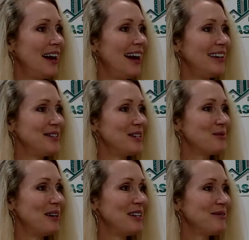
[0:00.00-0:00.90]
So that's
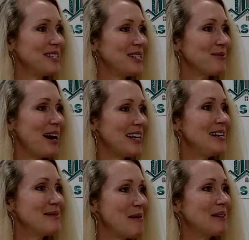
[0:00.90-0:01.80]
one of the reasons why I
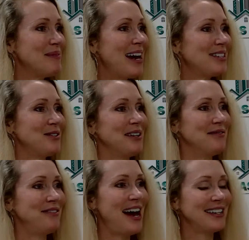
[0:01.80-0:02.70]
keep coming back to it.
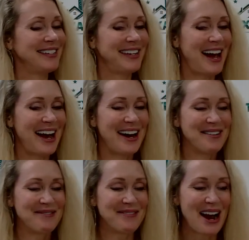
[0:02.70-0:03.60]
In fact,
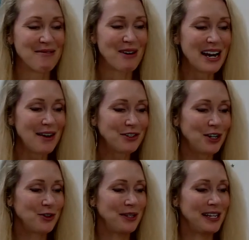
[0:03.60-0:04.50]
right after
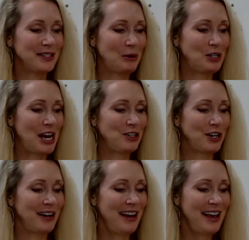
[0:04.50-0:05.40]
I joined the association,